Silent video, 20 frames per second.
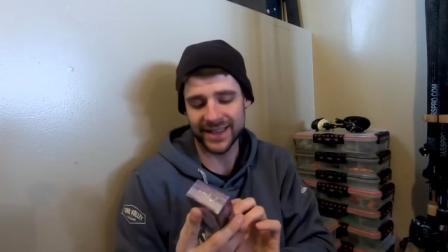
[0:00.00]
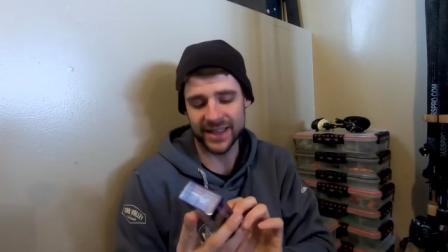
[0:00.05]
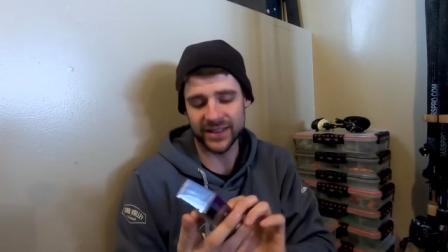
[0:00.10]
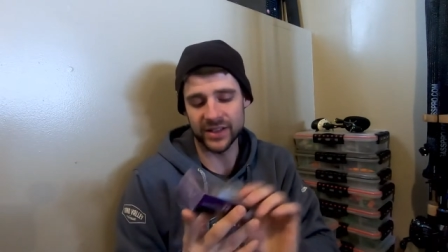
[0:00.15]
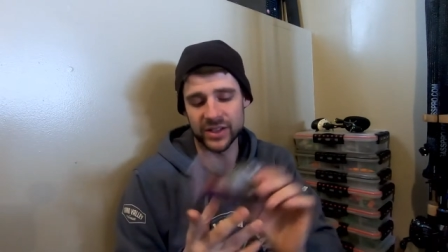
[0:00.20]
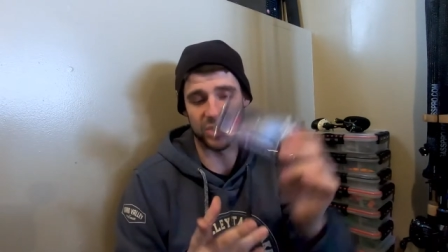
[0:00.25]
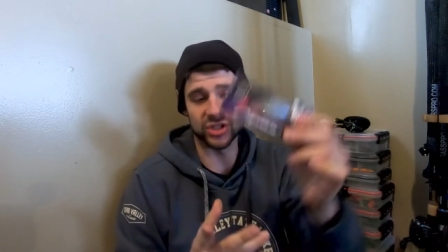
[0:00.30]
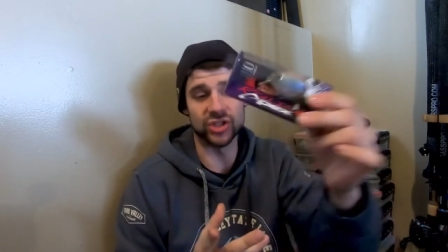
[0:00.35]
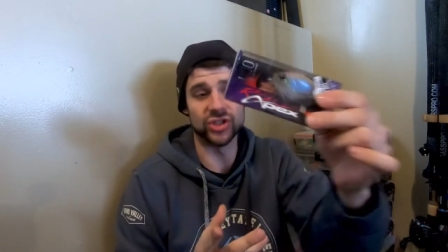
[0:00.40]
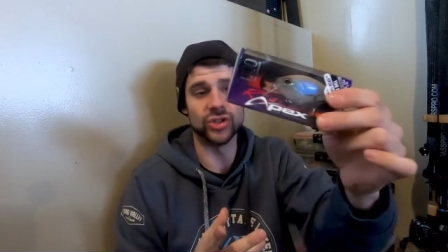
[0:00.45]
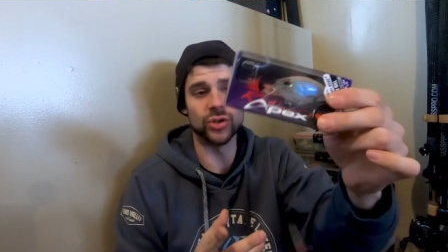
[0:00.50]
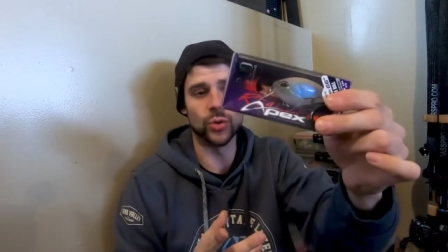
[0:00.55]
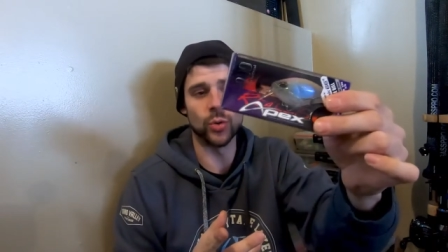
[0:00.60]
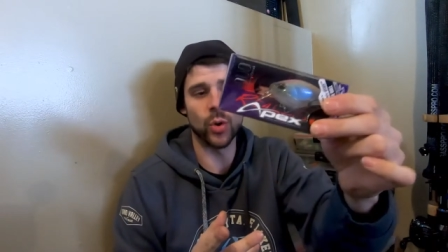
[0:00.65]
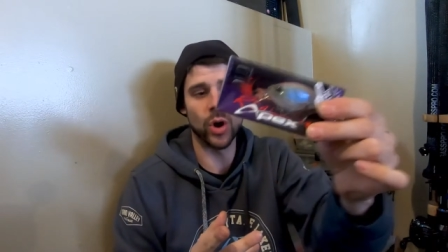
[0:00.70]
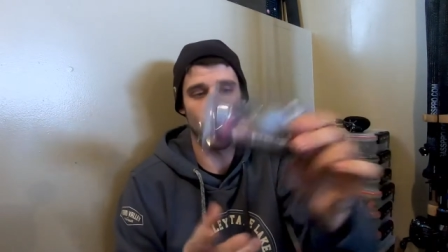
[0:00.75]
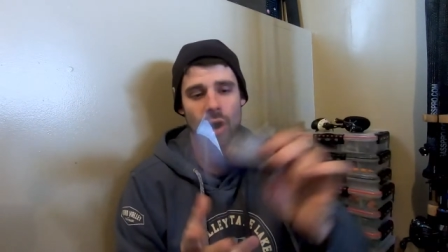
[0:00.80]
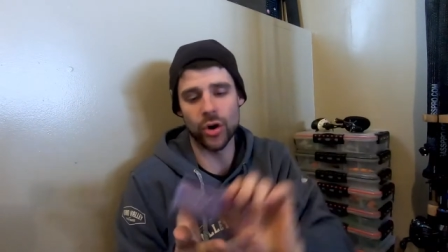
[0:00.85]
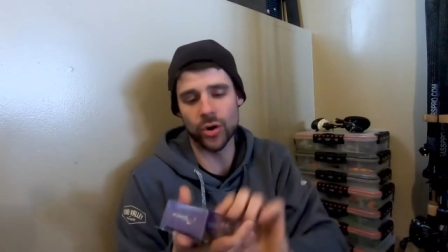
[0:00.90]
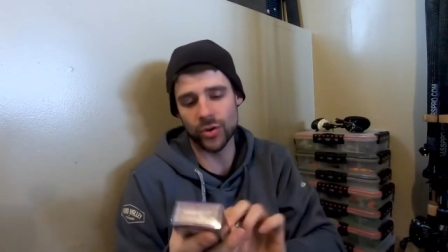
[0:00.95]
This
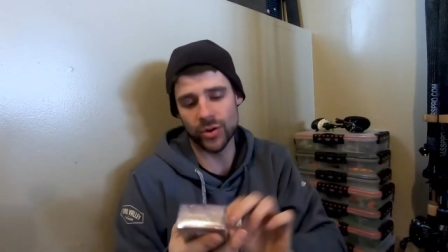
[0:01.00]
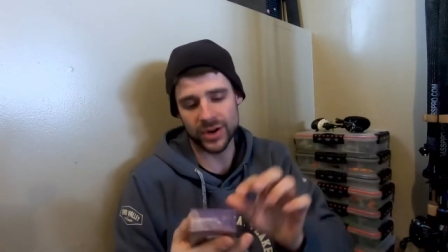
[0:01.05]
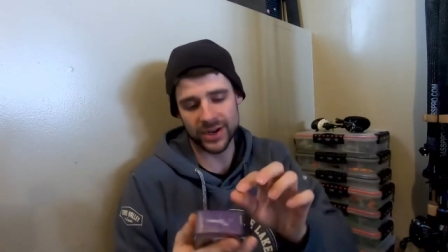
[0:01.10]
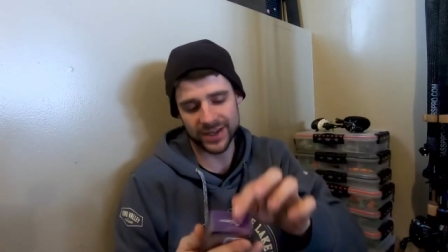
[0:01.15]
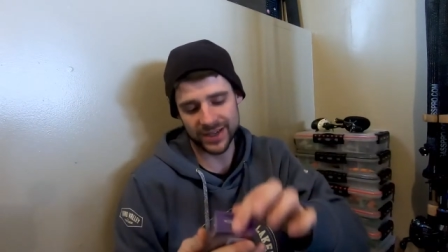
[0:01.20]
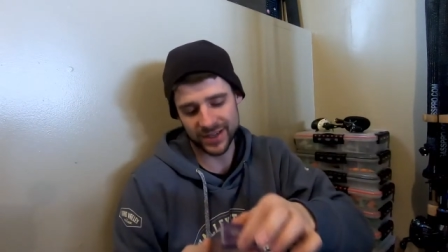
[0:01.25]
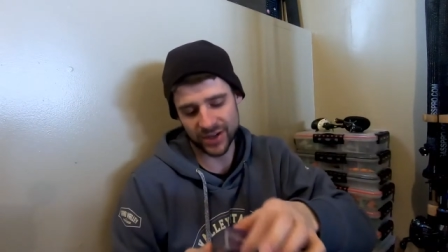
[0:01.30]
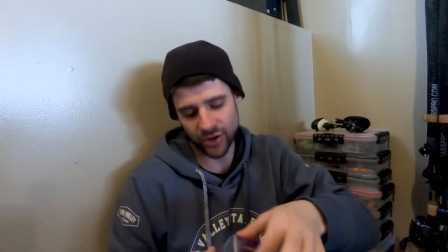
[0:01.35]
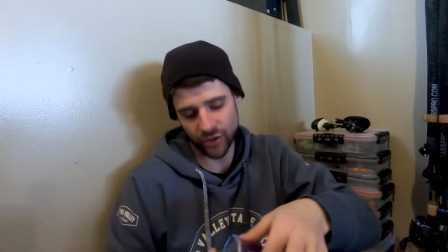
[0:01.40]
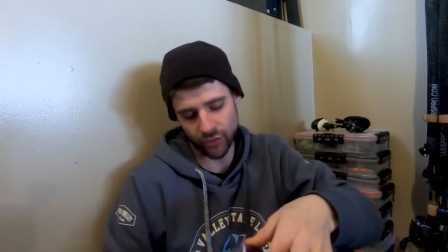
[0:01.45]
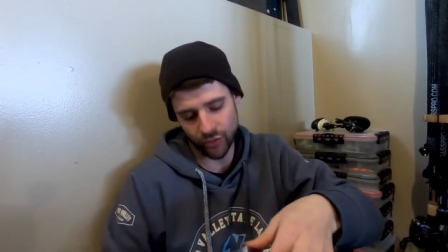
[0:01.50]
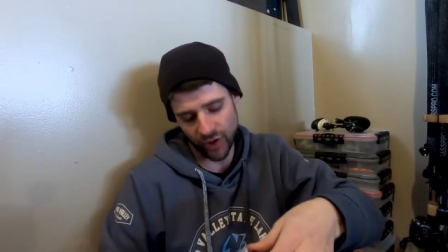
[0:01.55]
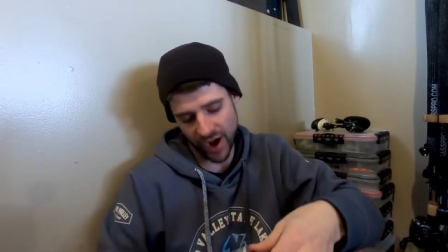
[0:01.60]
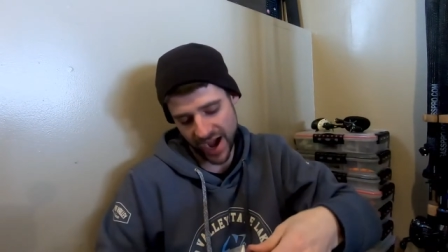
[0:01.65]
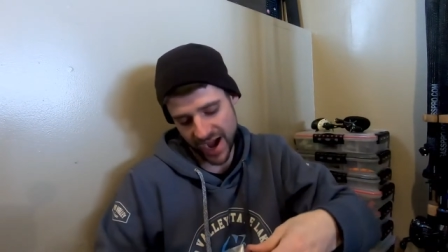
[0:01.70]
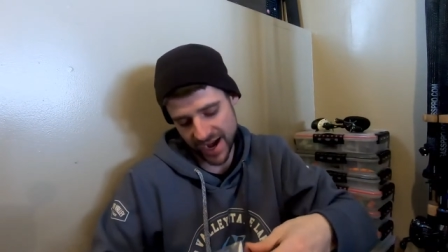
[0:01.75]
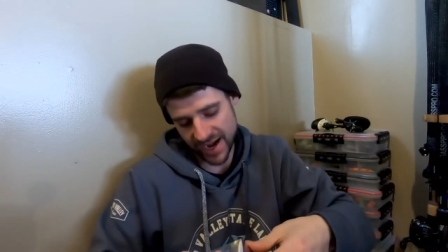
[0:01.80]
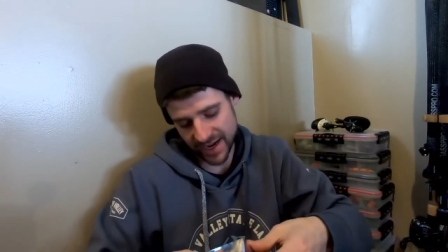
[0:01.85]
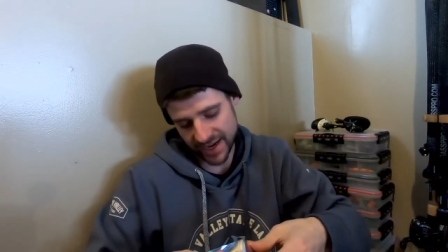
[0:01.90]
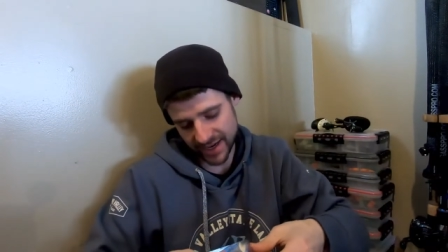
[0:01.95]
Duo
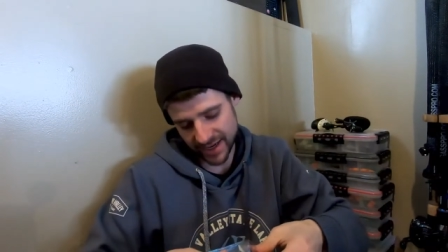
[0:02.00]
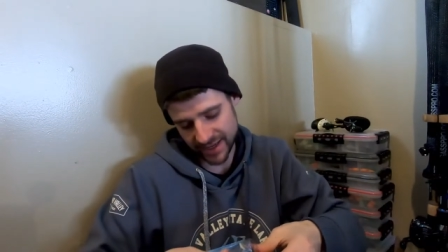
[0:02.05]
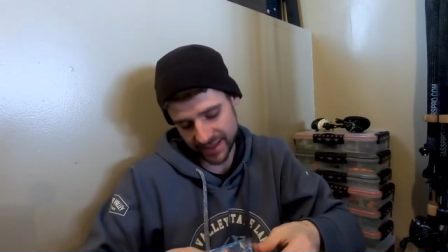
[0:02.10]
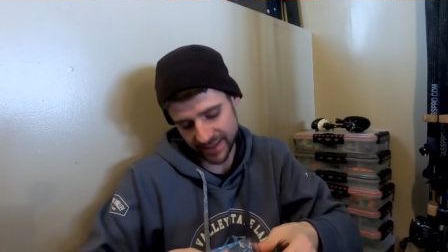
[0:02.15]
Crank.